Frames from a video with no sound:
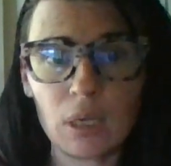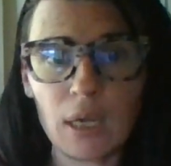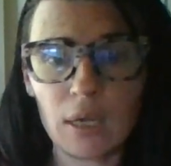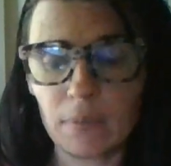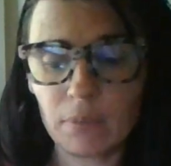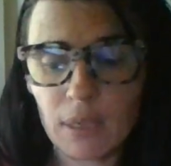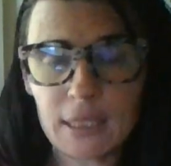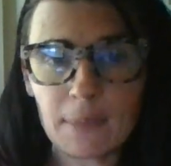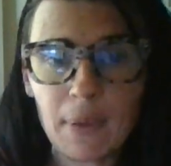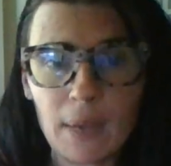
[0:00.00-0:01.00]
Um,
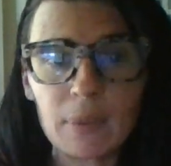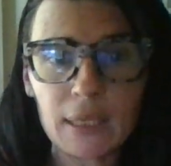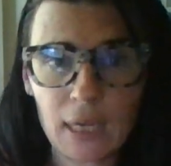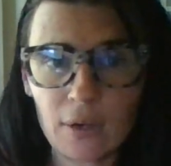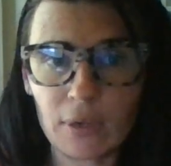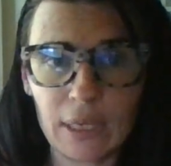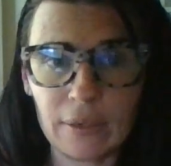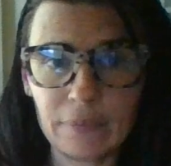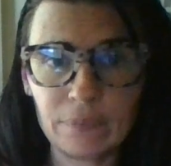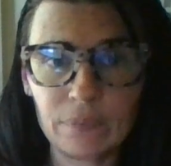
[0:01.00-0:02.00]
it's a public
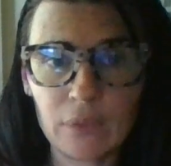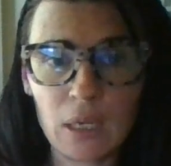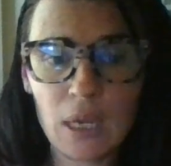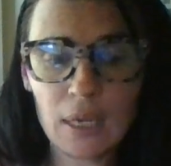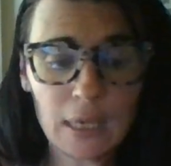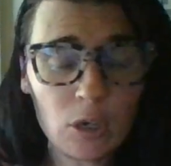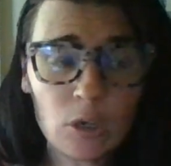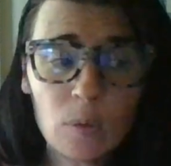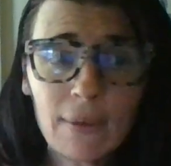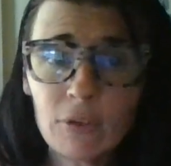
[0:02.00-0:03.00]
area. Now,
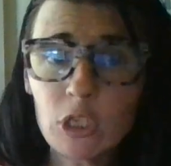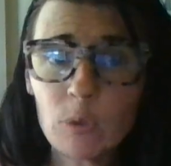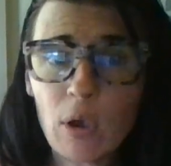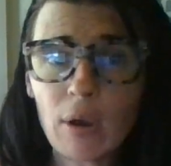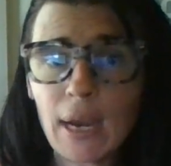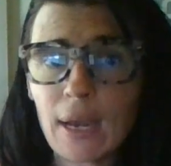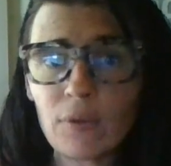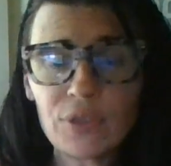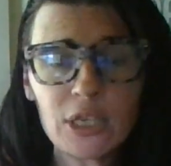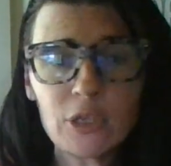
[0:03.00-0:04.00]
whoever you are, I
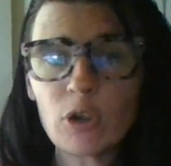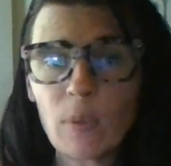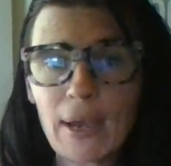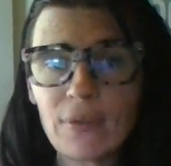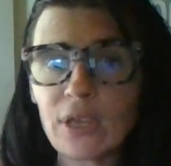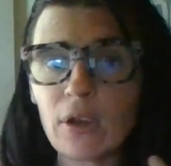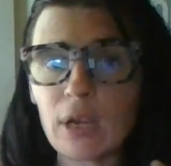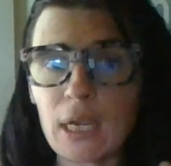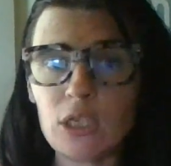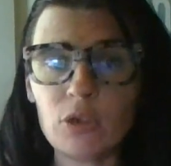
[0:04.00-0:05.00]
don't think you go out
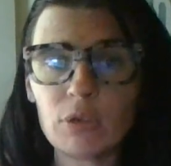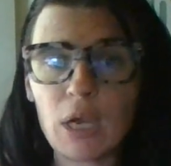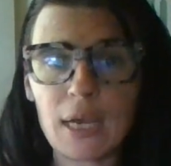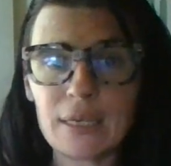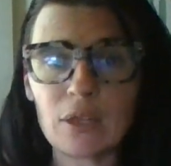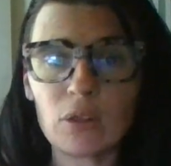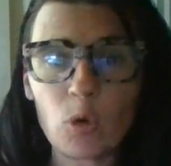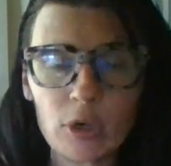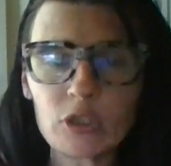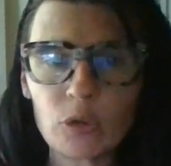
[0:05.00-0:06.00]
there and you're not
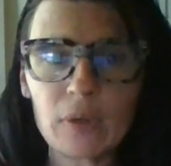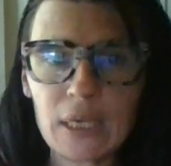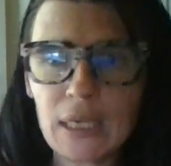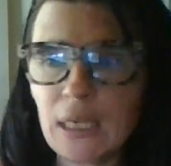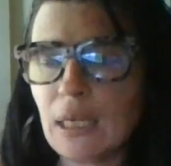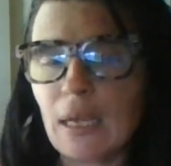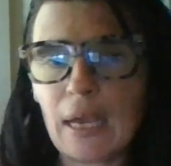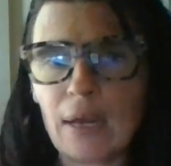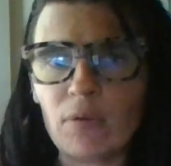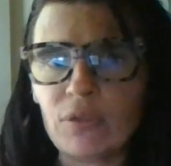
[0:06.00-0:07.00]
loitering.
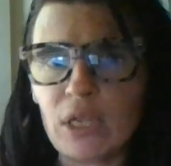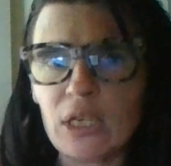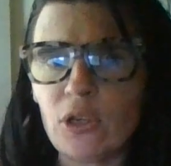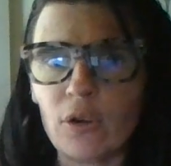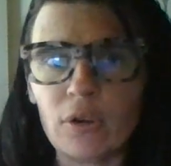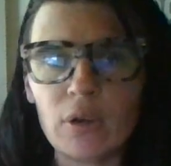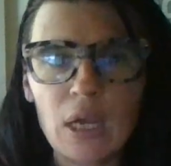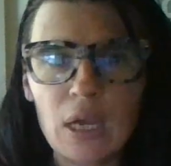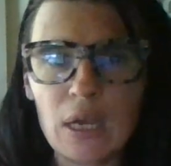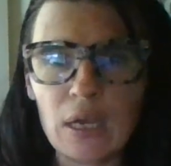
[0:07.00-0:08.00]
I don't think you're
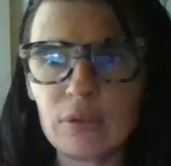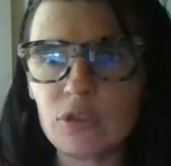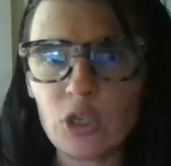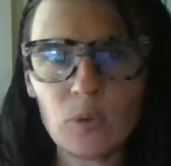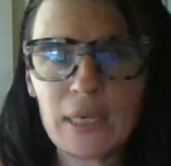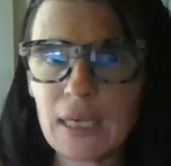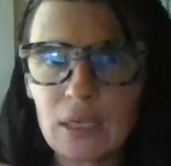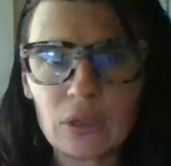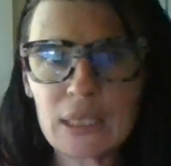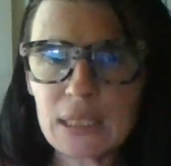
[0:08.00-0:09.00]
doing
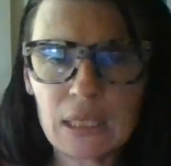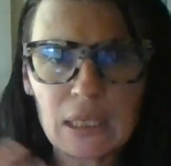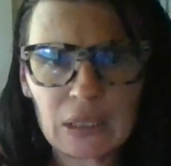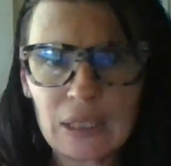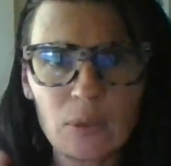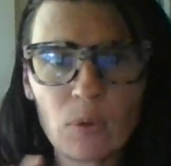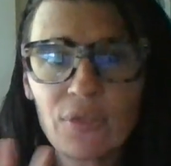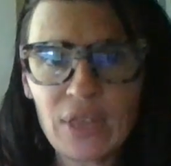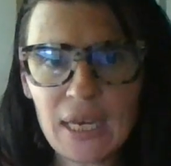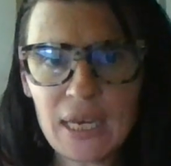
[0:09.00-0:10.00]
illicit,
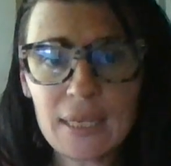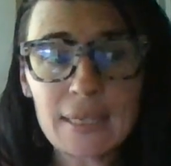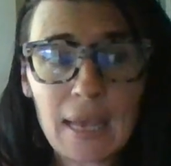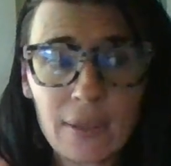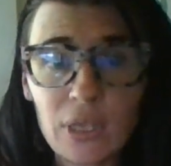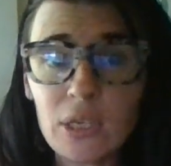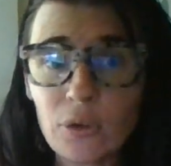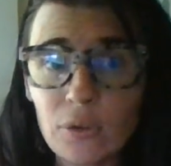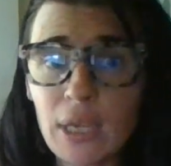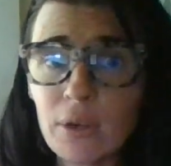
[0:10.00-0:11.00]
illegal things. I
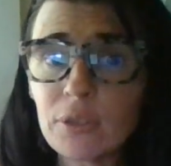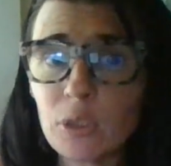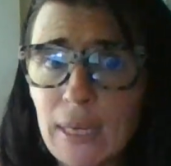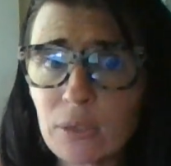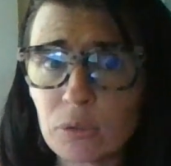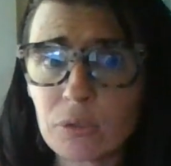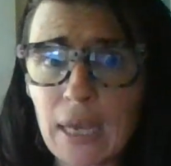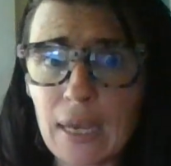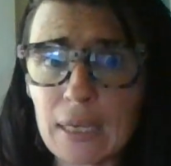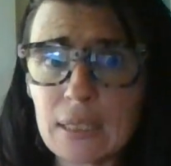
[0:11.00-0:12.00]
think you're there to
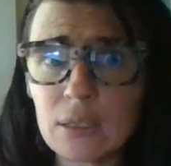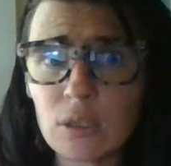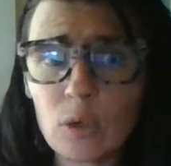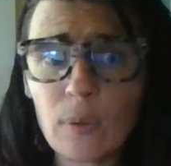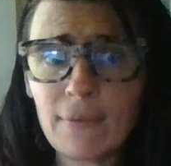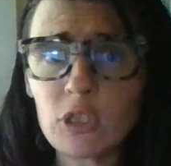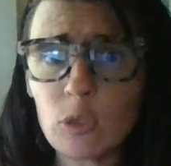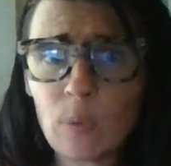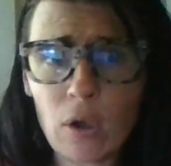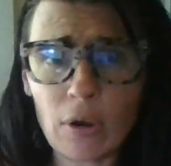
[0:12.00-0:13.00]
exercise, whoever
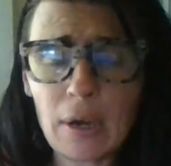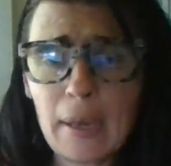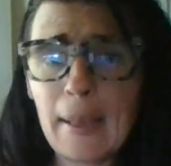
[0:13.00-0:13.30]
you are.